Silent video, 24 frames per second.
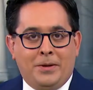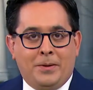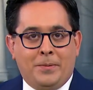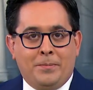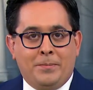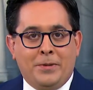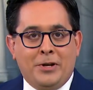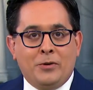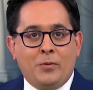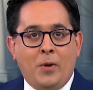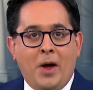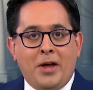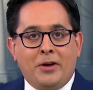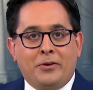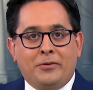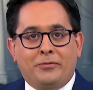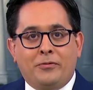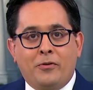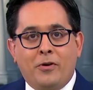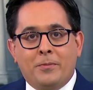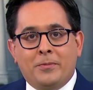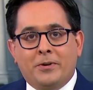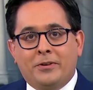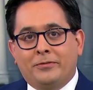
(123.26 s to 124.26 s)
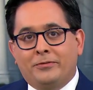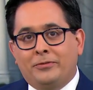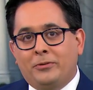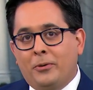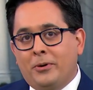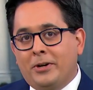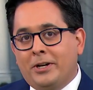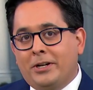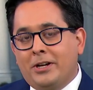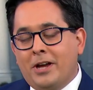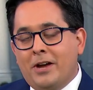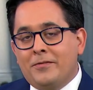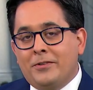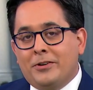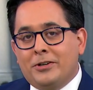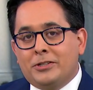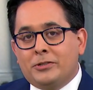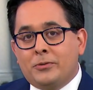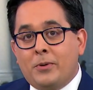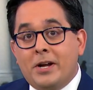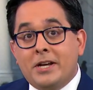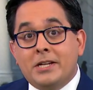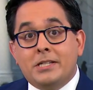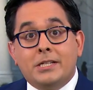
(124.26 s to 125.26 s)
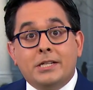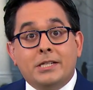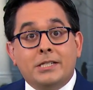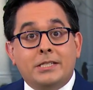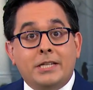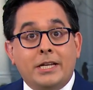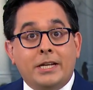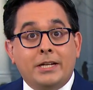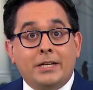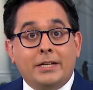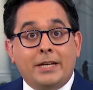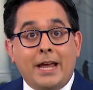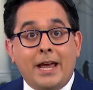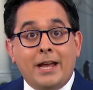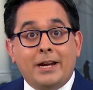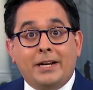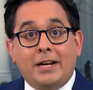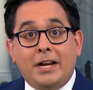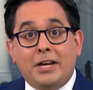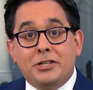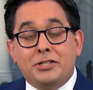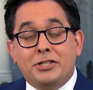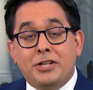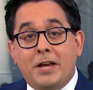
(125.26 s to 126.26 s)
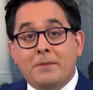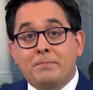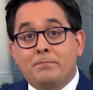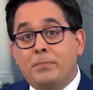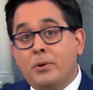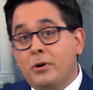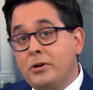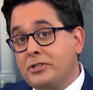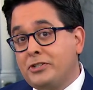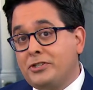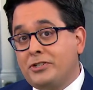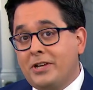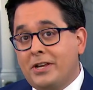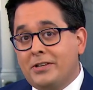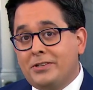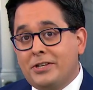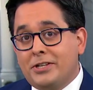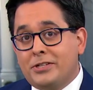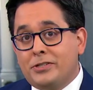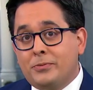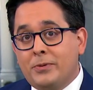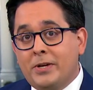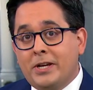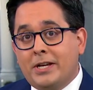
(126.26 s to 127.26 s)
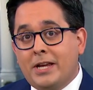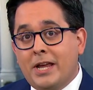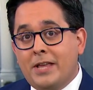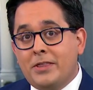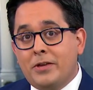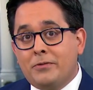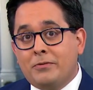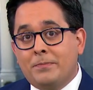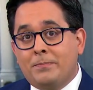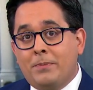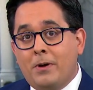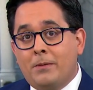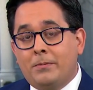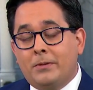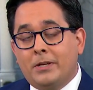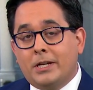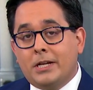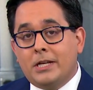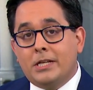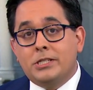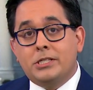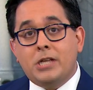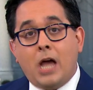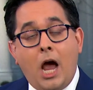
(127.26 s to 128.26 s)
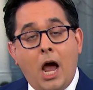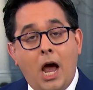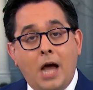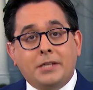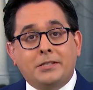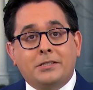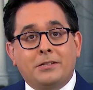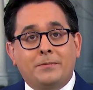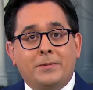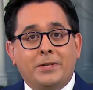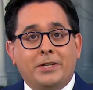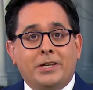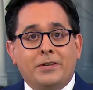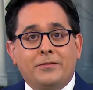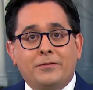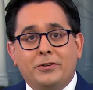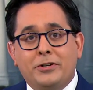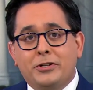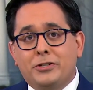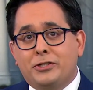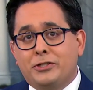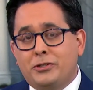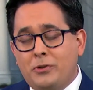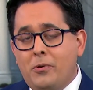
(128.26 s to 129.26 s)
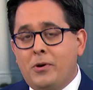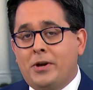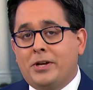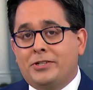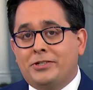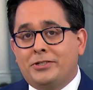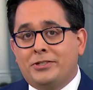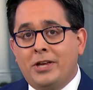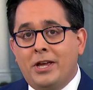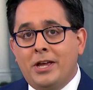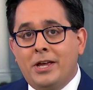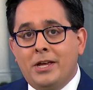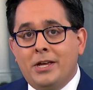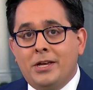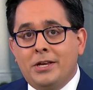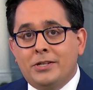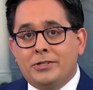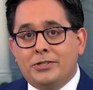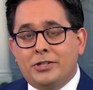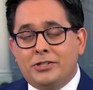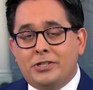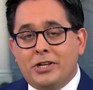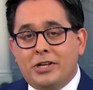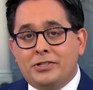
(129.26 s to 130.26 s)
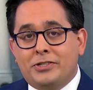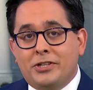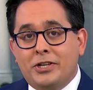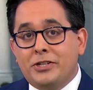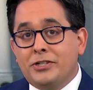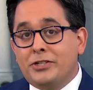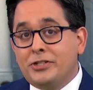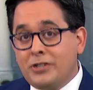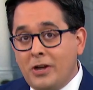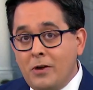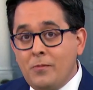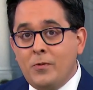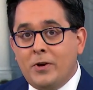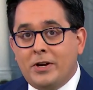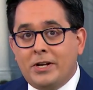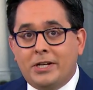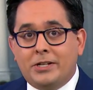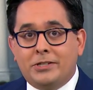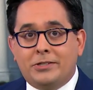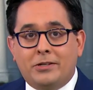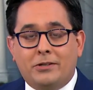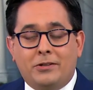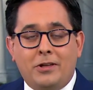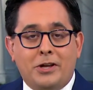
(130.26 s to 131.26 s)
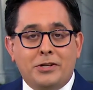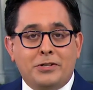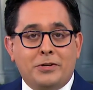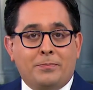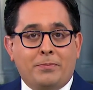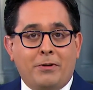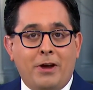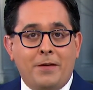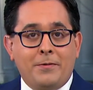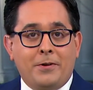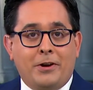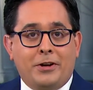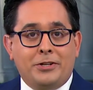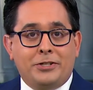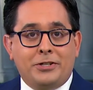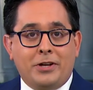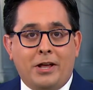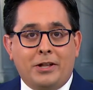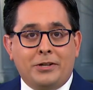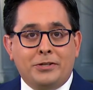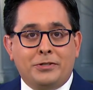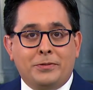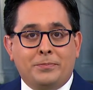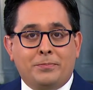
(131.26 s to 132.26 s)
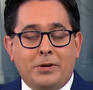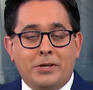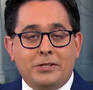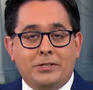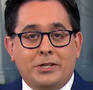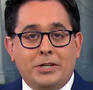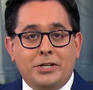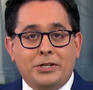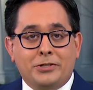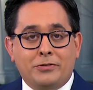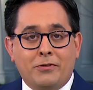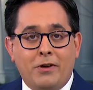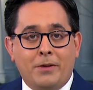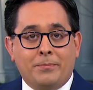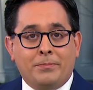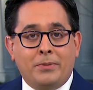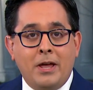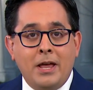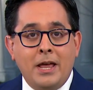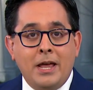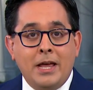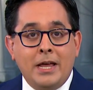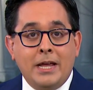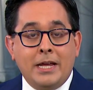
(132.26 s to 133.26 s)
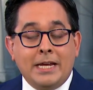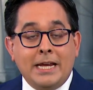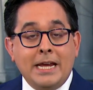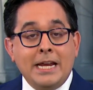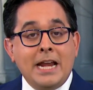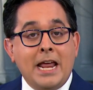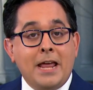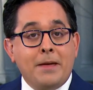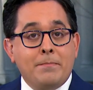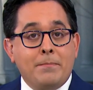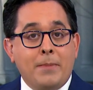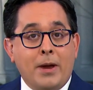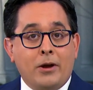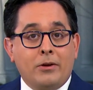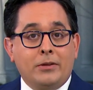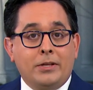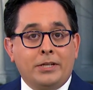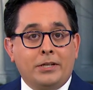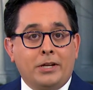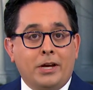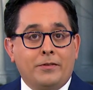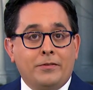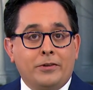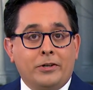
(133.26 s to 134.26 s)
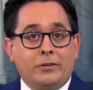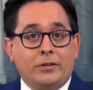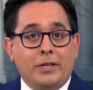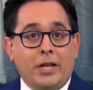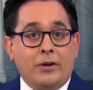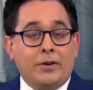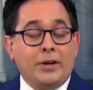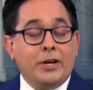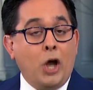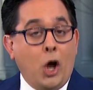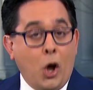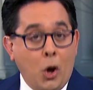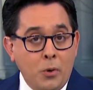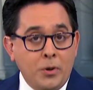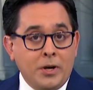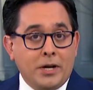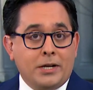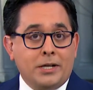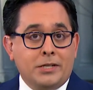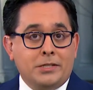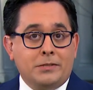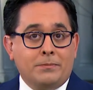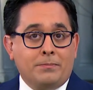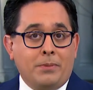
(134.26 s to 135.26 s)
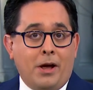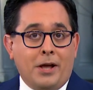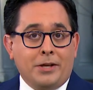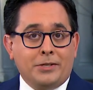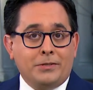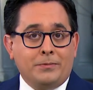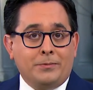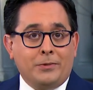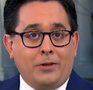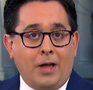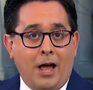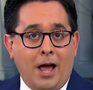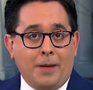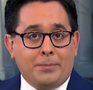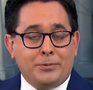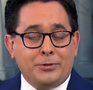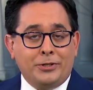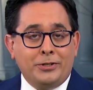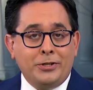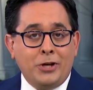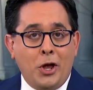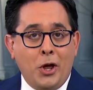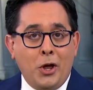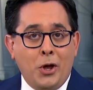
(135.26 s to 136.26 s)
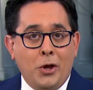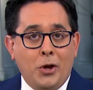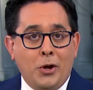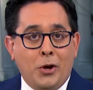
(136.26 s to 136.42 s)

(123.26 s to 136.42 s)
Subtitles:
Meanwhile, former Florida governor and 2016 candidate Jeb Bush said this weekend that Republicans ought to be given a choice, suggesting someone needs to launch a primary challenge to President Trump. He named Maryland Governor Larry Hogan as a possible option.